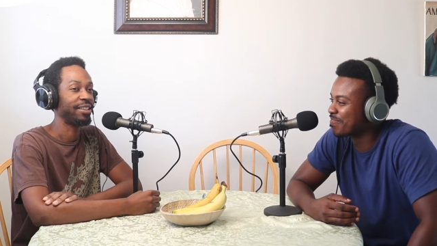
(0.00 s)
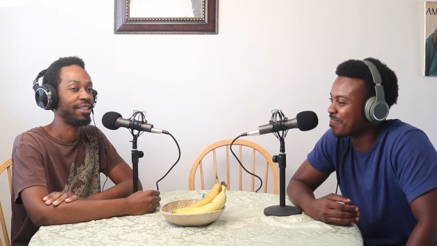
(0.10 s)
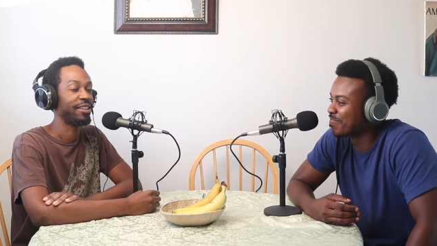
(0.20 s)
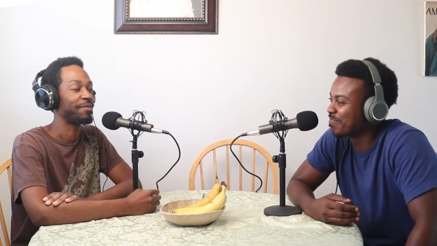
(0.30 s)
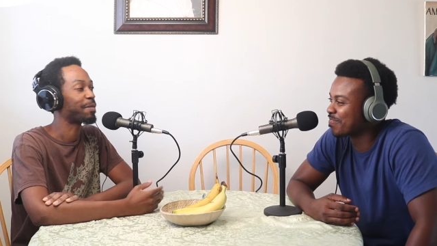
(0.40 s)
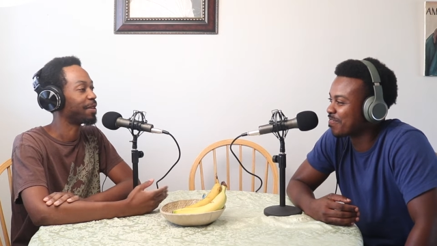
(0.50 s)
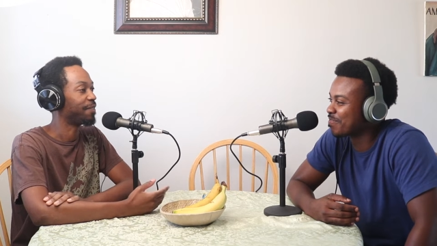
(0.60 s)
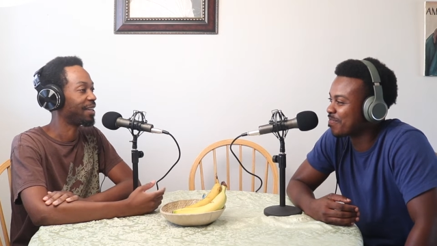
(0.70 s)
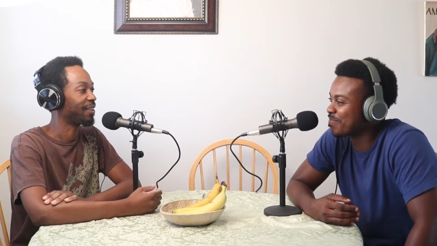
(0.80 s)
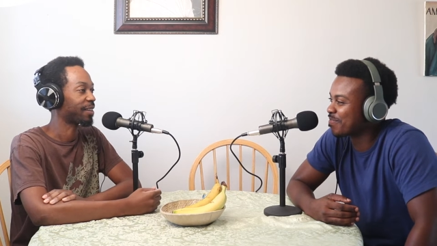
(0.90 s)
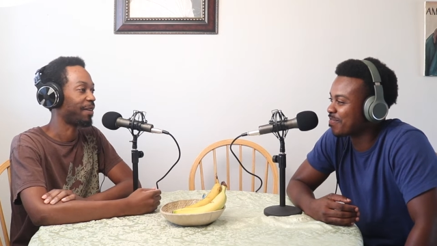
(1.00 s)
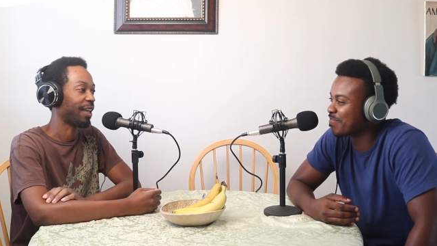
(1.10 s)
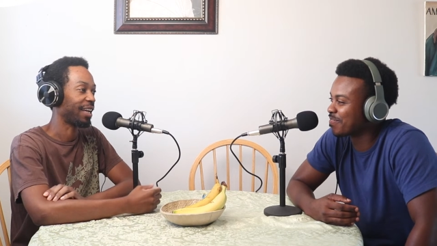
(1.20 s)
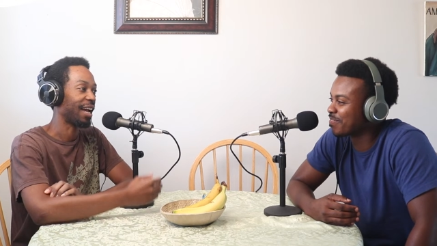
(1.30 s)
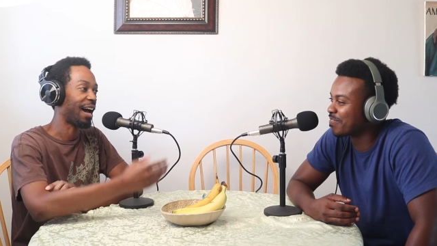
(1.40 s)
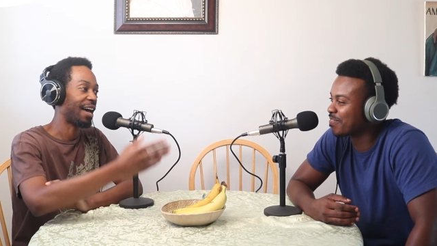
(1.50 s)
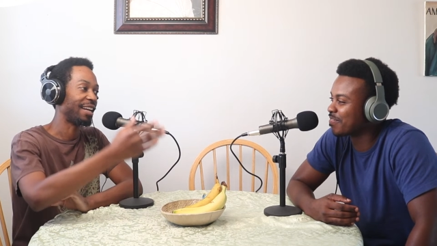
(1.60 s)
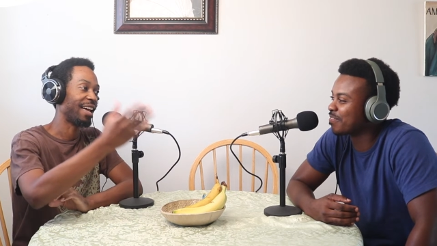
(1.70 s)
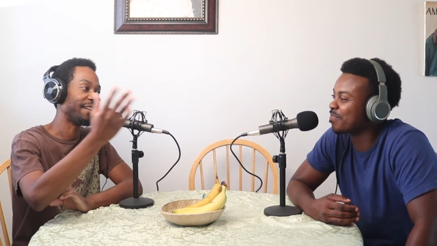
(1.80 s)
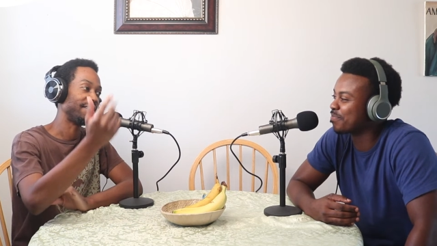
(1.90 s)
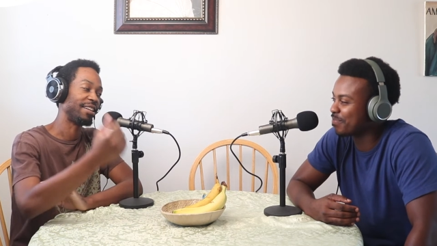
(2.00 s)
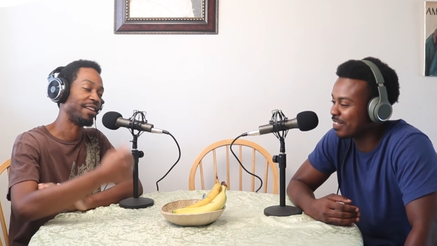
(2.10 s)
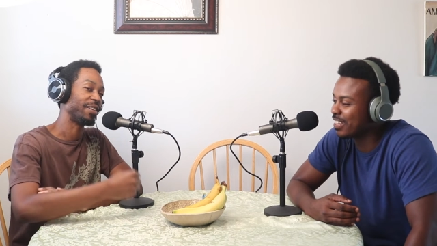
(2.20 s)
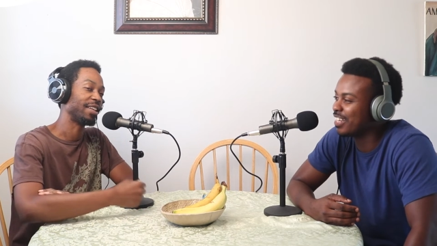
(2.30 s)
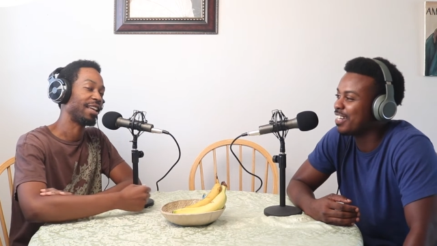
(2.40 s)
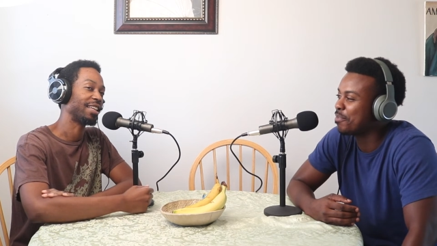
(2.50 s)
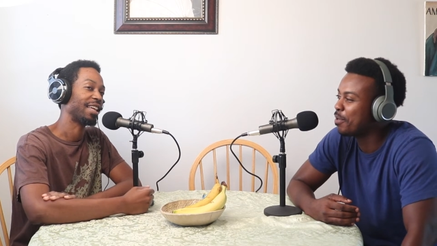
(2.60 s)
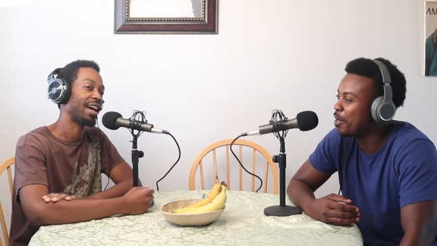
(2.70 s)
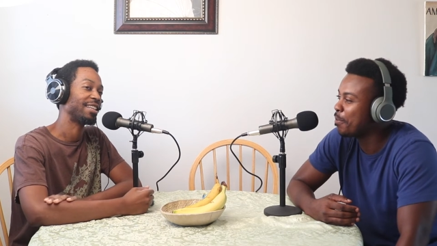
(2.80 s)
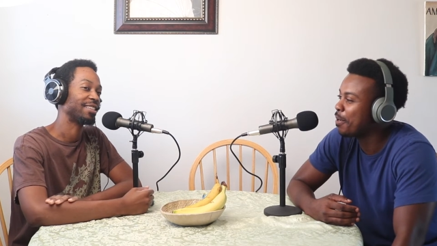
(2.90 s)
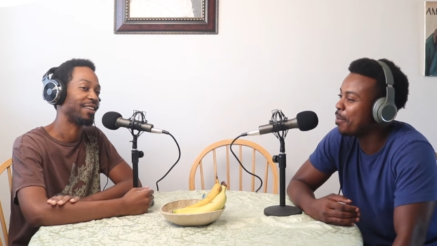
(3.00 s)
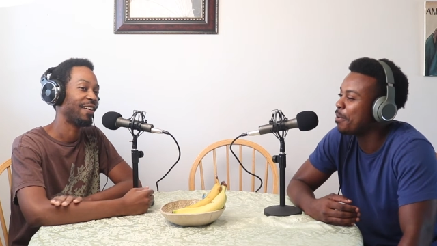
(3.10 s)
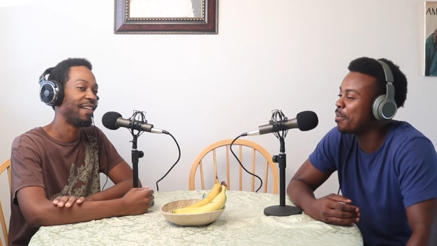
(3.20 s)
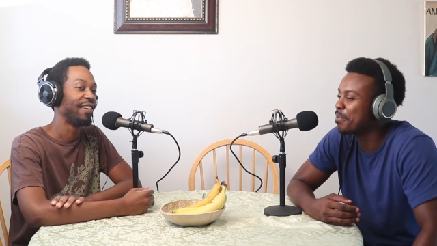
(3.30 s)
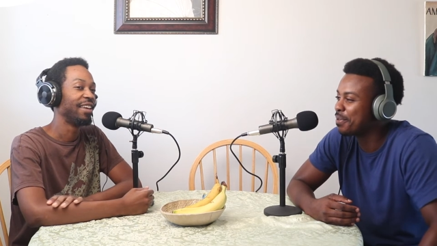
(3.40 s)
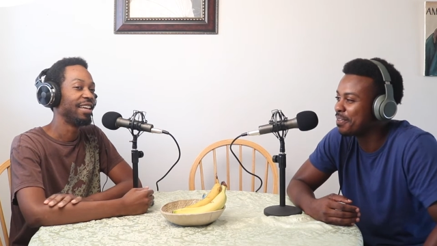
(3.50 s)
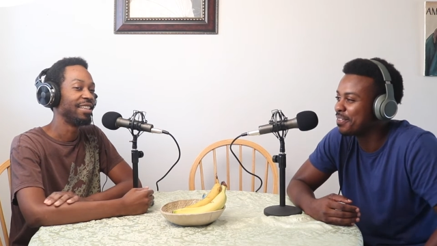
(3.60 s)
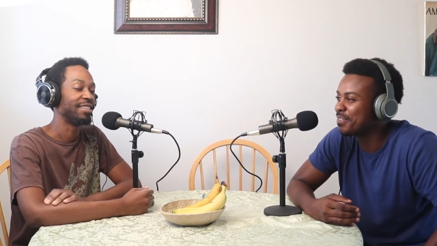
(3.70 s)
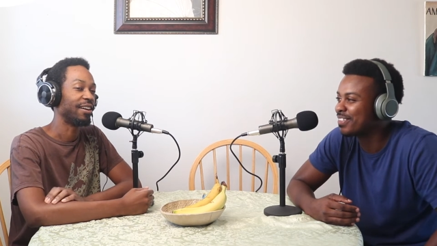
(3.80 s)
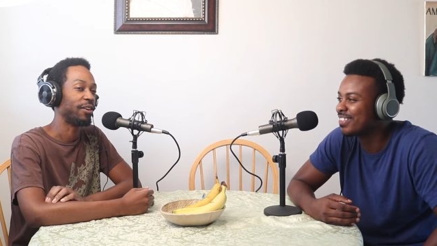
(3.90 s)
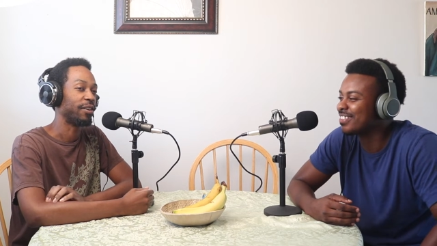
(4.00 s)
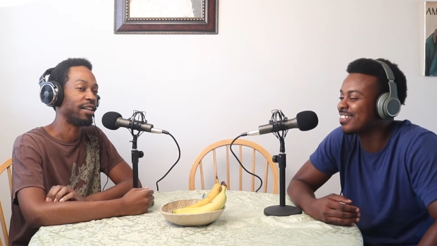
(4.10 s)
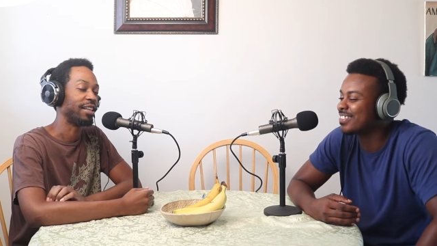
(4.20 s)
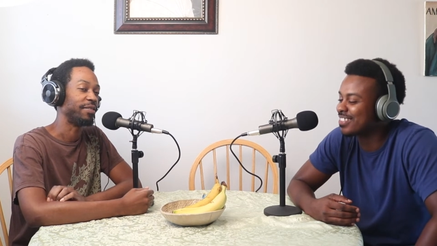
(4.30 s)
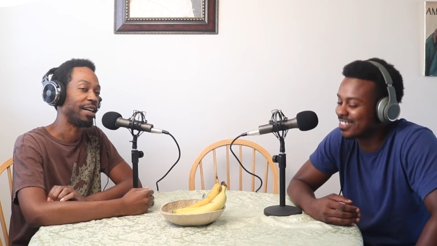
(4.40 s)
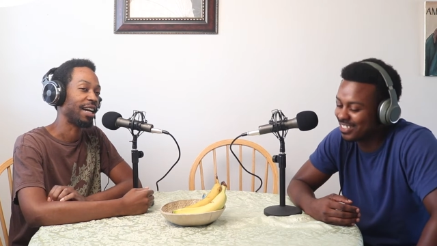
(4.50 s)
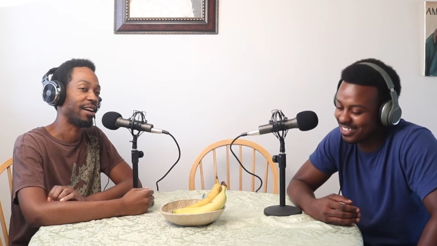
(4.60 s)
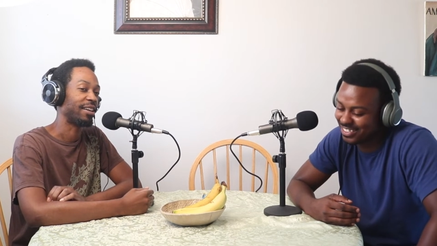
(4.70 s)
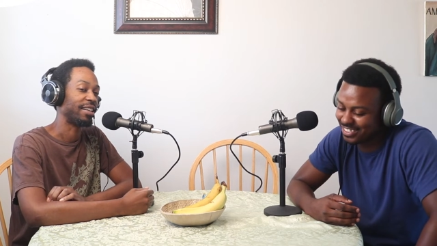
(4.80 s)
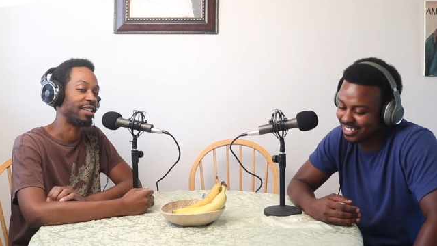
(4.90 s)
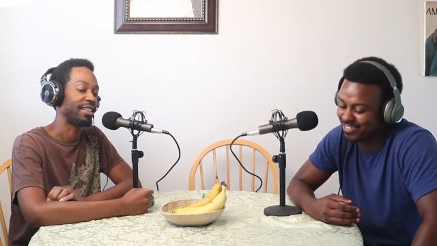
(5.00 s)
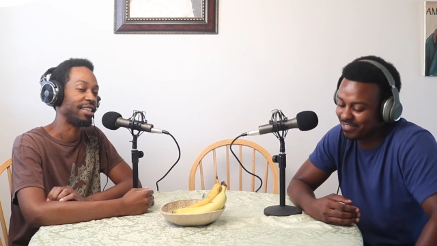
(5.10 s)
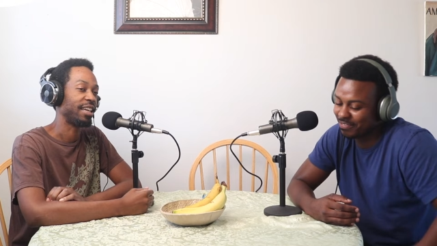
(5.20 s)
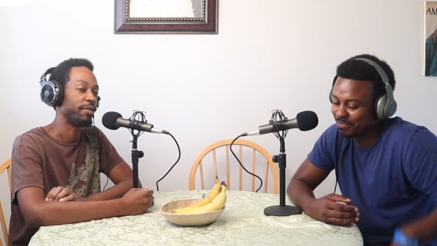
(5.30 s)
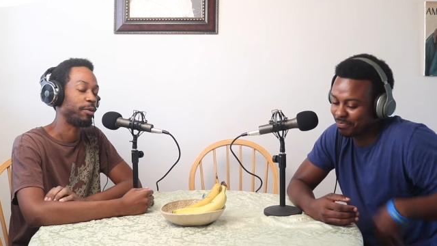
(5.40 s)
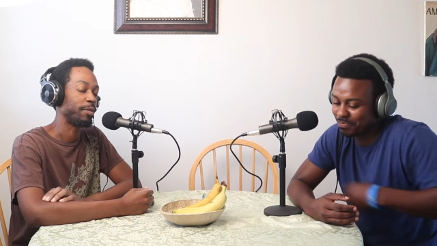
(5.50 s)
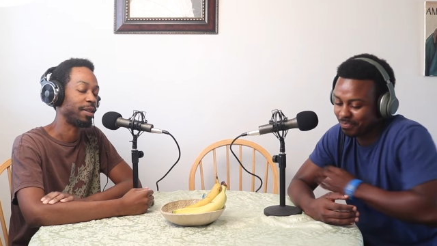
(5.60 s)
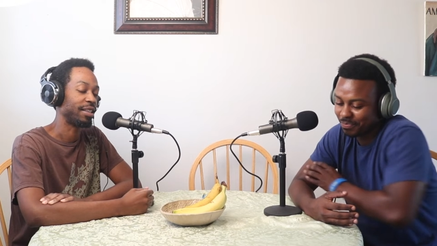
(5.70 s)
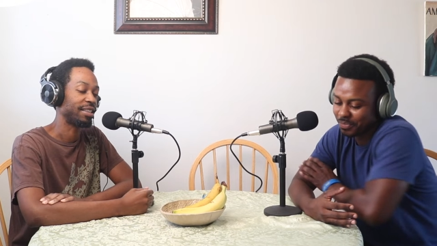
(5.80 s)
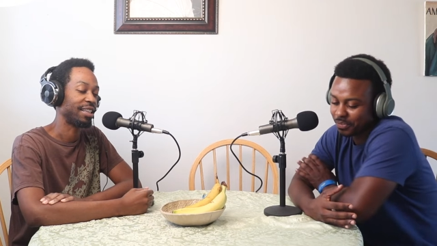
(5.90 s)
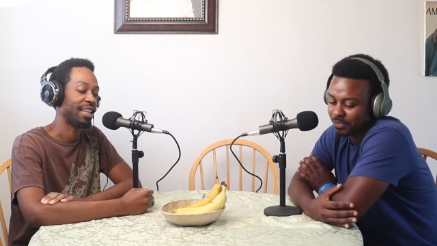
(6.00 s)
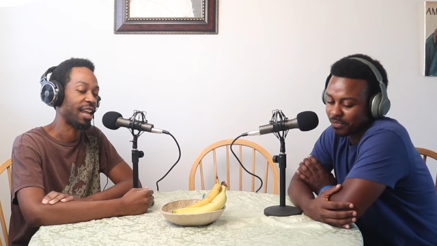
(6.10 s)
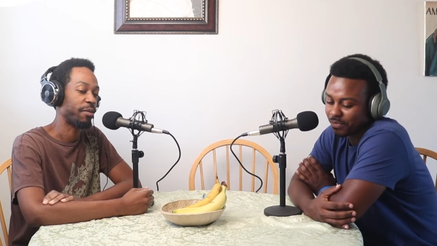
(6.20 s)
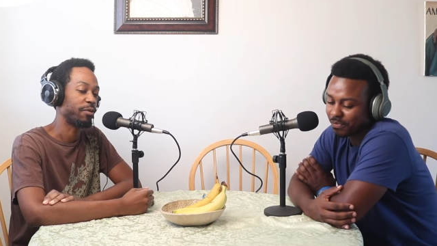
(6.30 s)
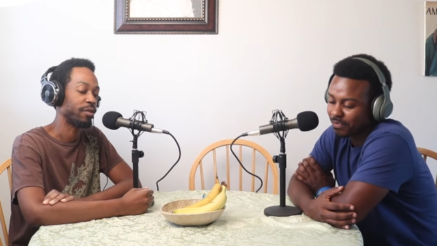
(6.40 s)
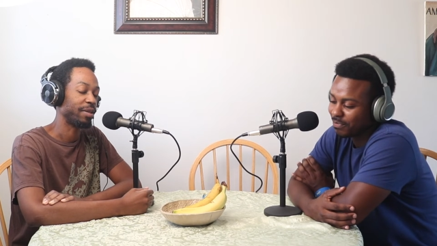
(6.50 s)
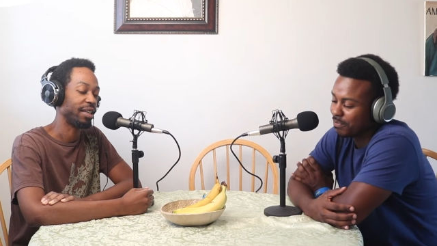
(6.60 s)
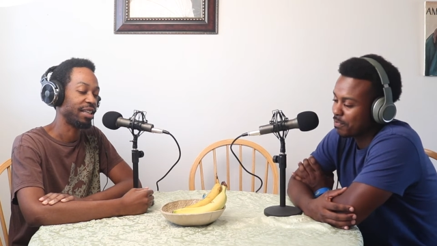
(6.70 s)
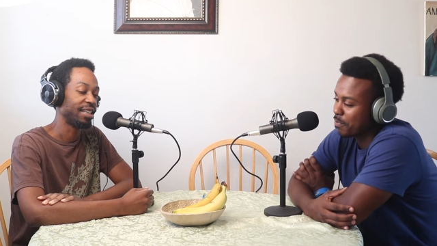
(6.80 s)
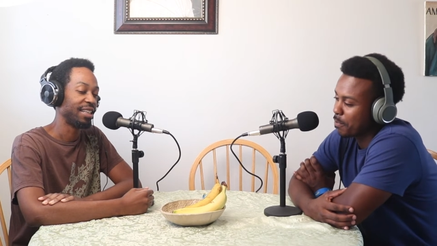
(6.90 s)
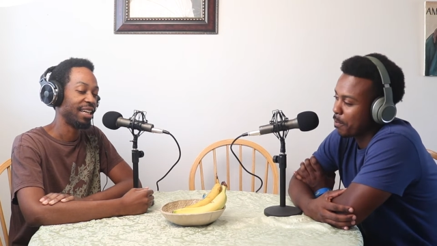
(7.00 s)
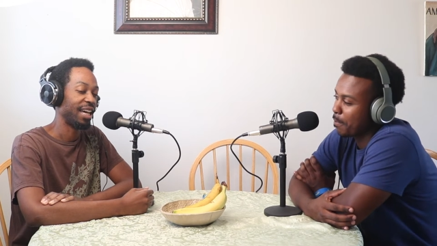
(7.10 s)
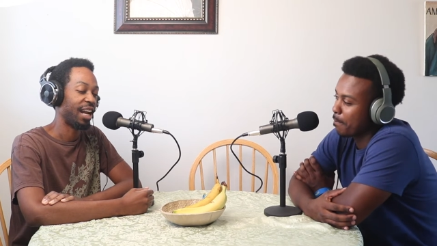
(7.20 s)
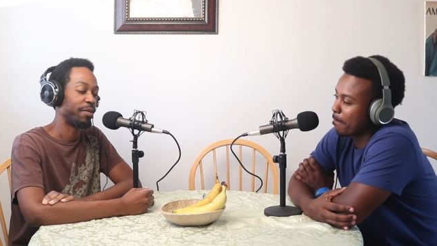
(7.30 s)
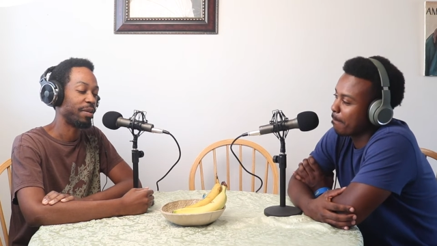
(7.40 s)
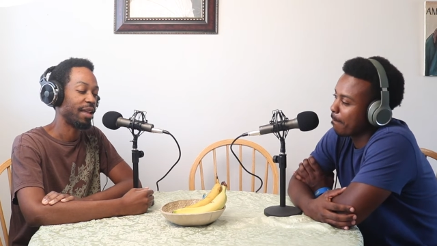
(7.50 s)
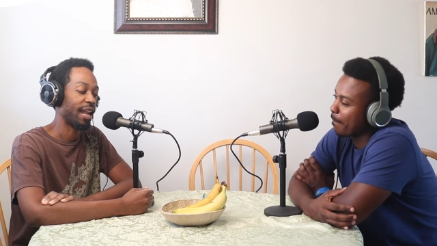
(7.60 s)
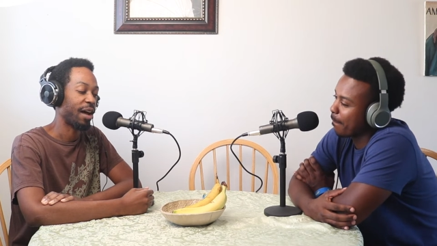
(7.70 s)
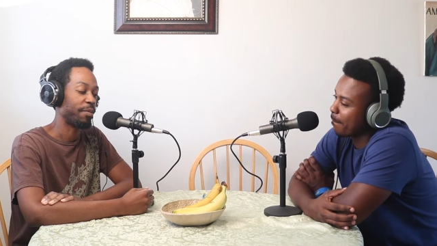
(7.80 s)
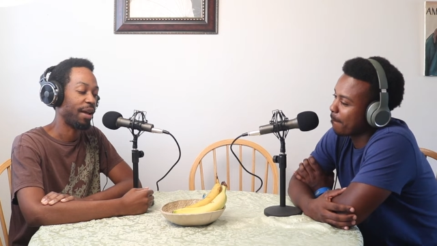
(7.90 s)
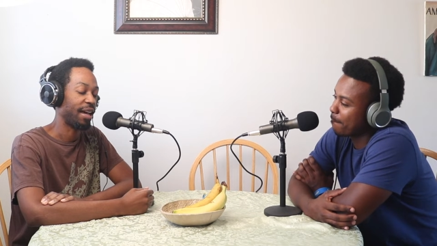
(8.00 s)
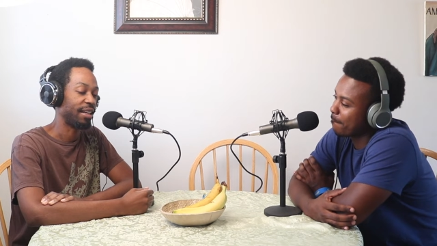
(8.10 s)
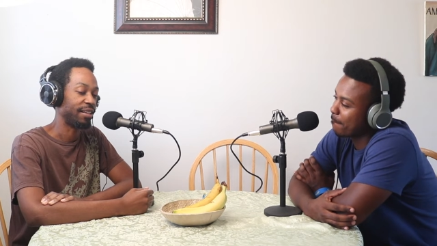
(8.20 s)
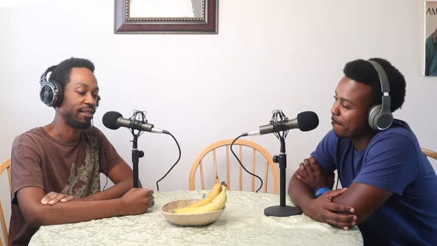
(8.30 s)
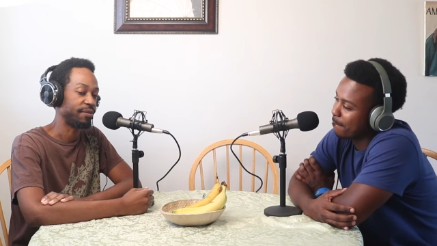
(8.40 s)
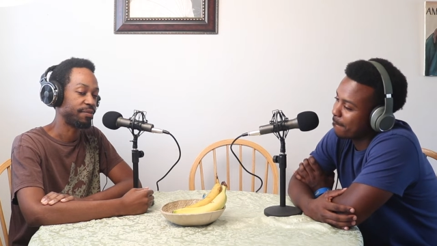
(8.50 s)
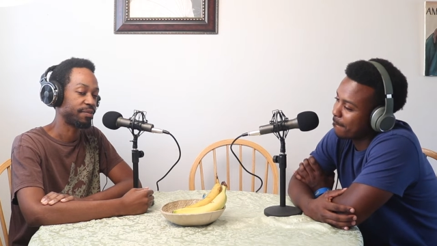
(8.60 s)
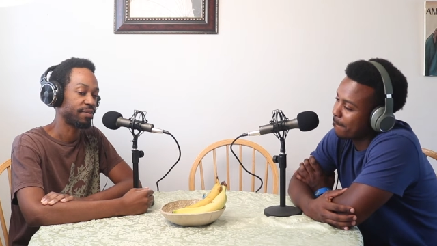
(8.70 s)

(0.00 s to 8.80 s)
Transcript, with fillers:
Speaker 1: in, you remember the video talking about like God and heaven and everything yeah, like that. Boom, so boom, boom. so um, I got her to, to give it to get that album for me, and I remember that album had um,